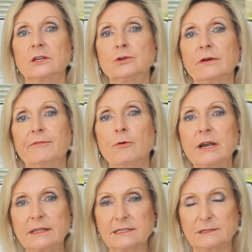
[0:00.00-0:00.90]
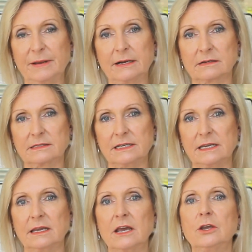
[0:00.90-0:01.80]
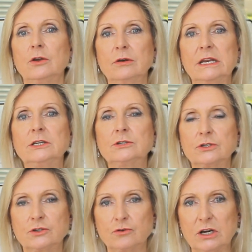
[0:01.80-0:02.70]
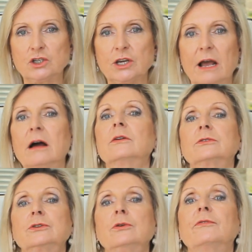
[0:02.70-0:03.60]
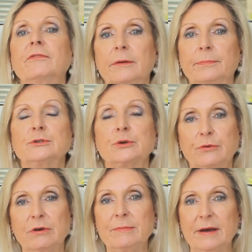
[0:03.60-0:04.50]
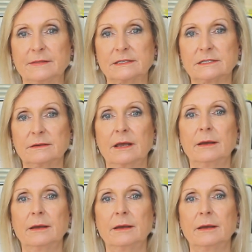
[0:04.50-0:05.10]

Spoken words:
To avoid this penalty, you need to stretch out your flip to 3 months.